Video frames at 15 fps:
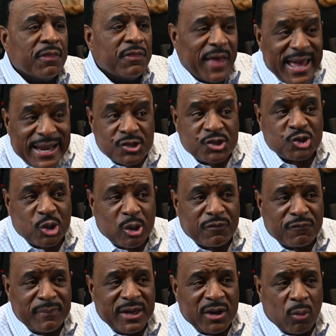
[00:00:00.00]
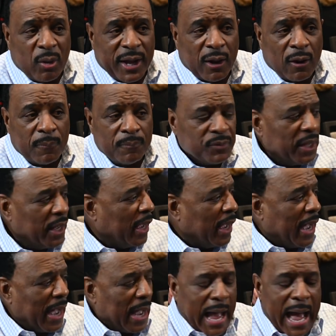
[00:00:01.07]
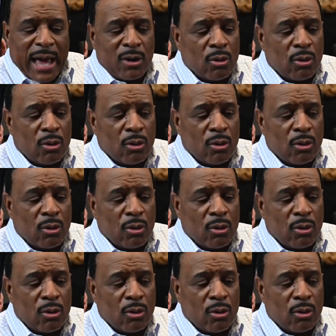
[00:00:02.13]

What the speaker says: That has served me well. I